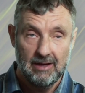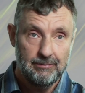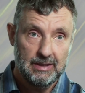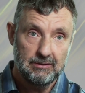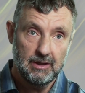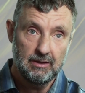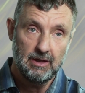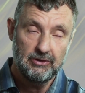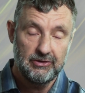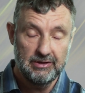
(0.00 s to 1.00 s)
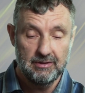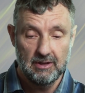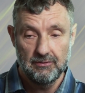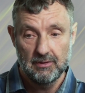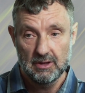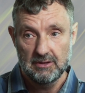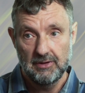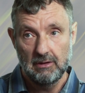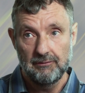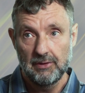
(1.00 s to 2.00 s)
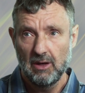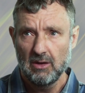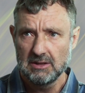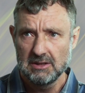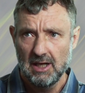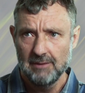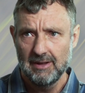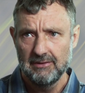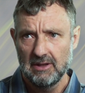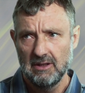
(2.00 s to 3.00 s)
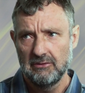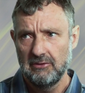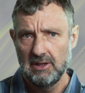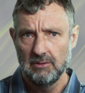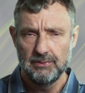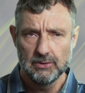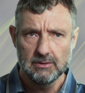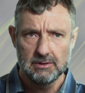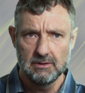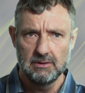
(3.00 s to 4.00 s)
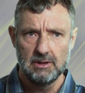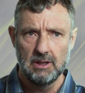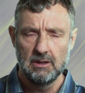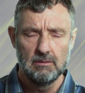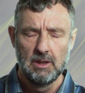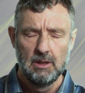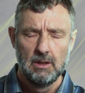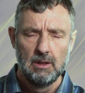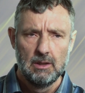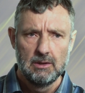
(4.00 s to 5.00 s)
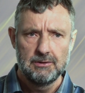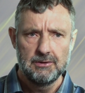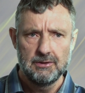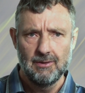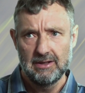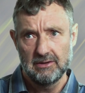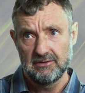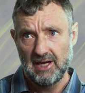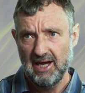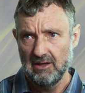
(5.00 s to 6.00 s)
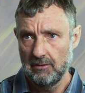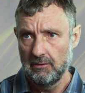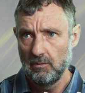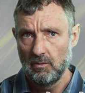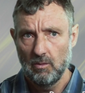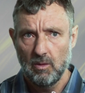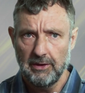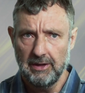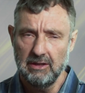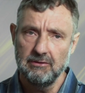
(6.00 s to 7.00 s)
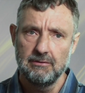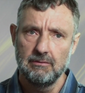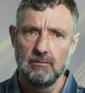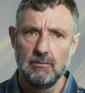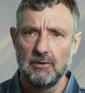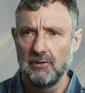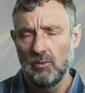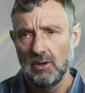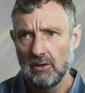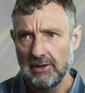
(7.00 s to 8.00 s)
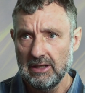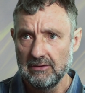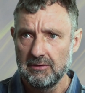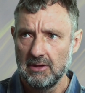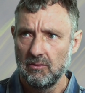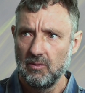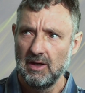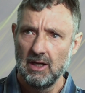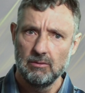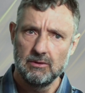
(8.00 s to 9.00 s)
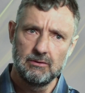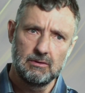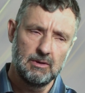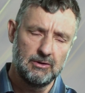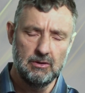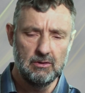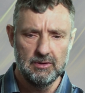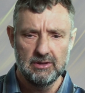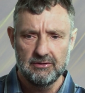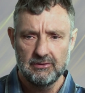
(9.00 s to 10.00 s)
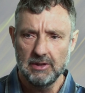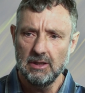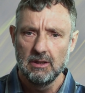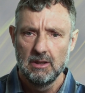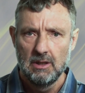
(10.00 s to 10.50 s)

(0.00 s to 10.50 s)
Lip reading: I've been interested in philosophy for a long time. I think it's really important to understand what it is that the world is. And when I was at university,